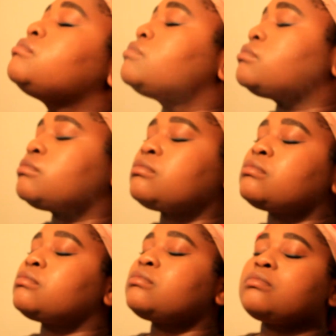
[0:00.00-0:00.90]
which would be
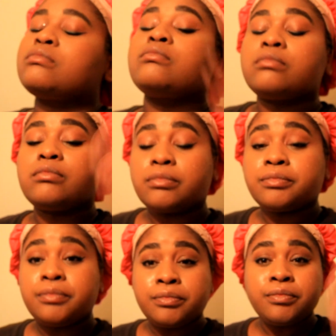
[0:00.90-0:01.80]
good since, you know,
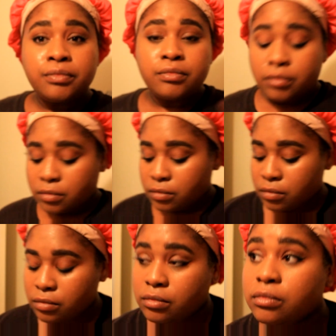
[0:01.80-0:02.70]

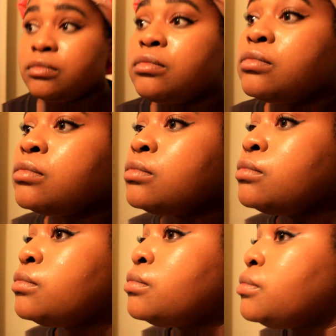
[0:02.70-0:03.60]
I'm
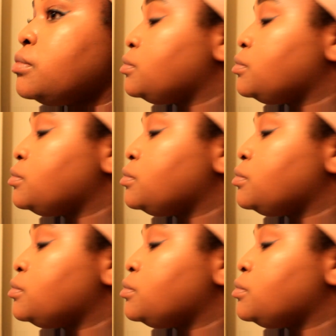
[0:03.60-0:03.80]
filming.